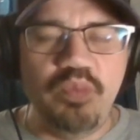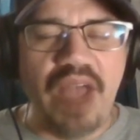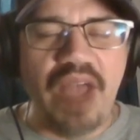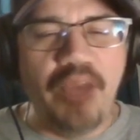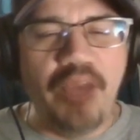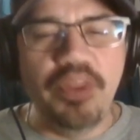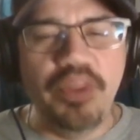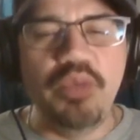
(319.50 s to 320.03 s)

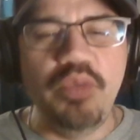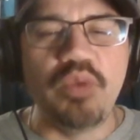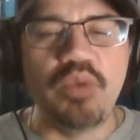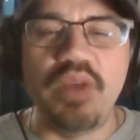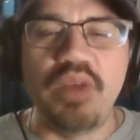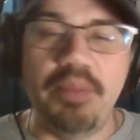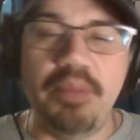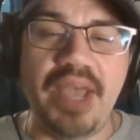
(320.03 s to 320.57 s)
really wouldn't
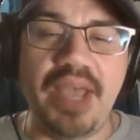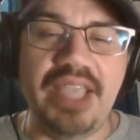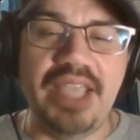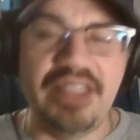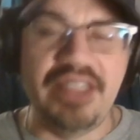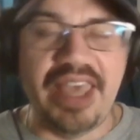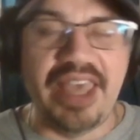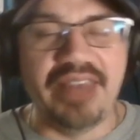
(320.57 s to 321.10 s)
want to buy
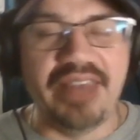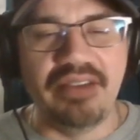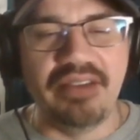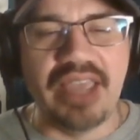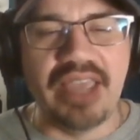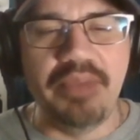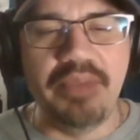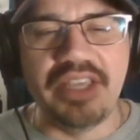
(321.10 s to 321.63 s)
into that,
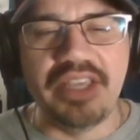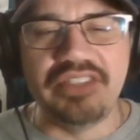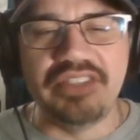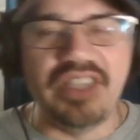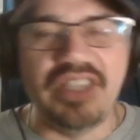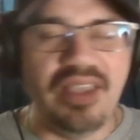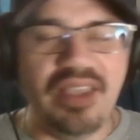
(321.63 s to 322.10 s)
okay? Because